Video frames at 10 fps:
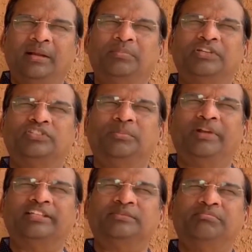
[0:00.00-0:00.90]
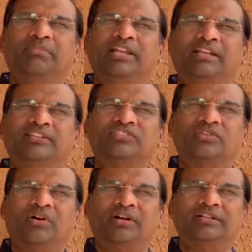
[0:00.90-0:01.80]
Help us to bless
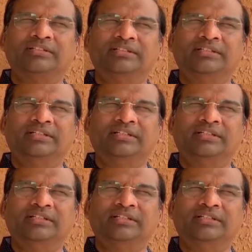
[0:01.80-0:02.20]
millions, Lord.